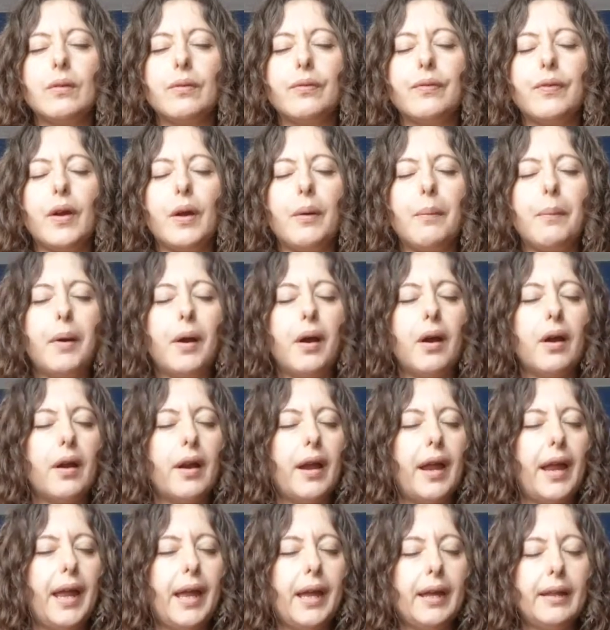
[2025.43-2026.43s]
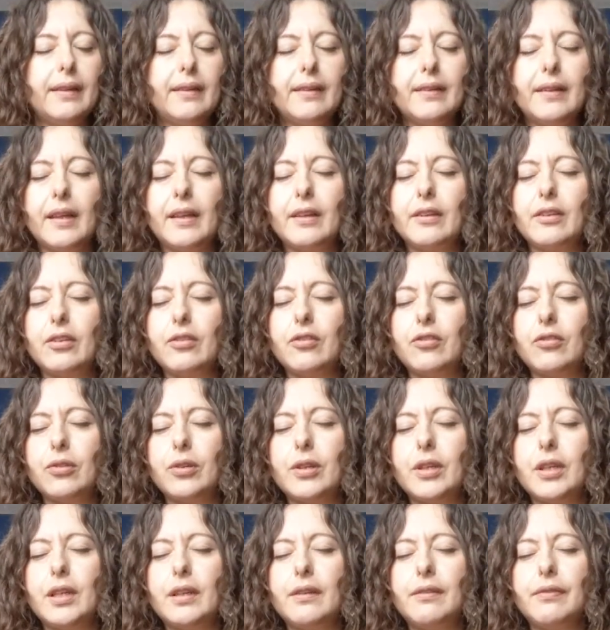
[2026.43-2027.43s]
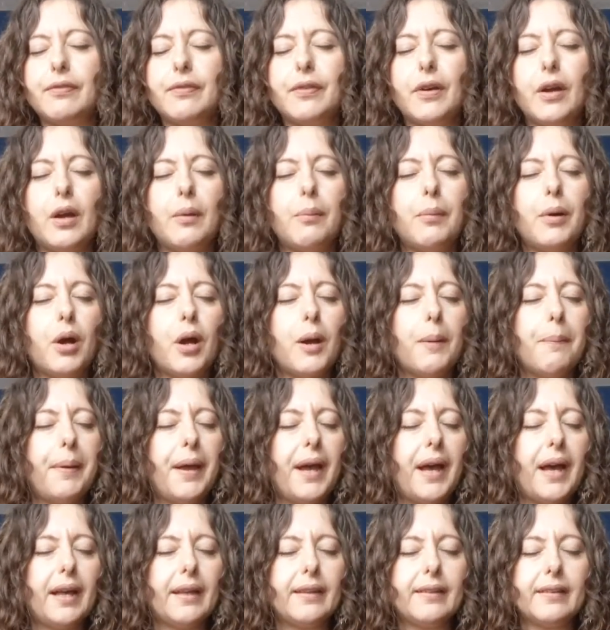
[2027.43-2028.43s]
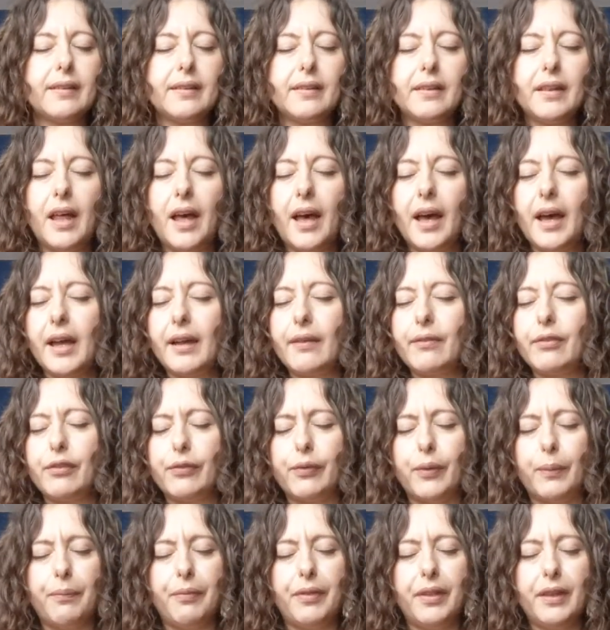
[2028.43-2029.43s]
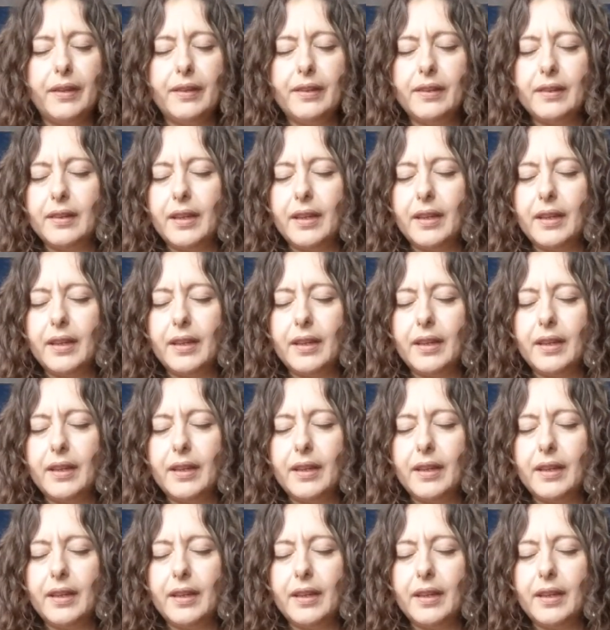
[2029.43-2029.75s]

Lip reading: from our ancestry, from our past lives, from this